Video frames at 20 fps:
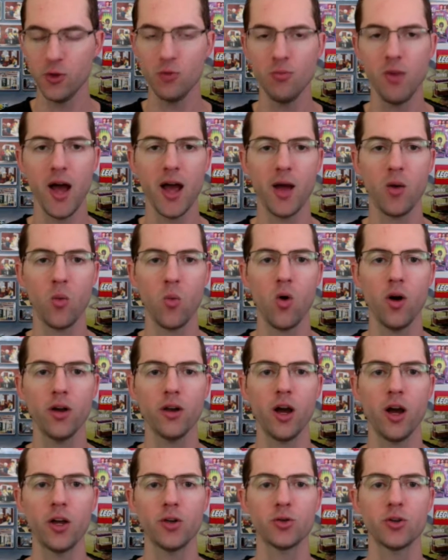buy
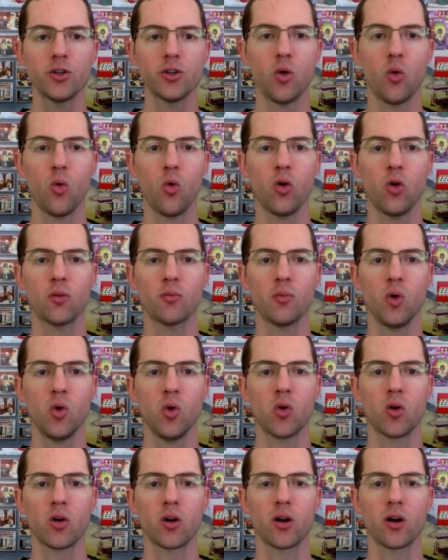100 or
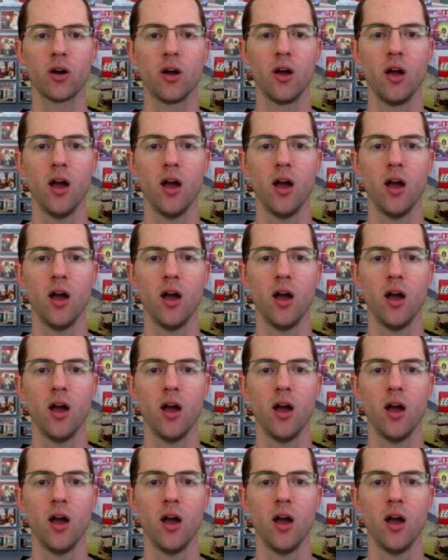more,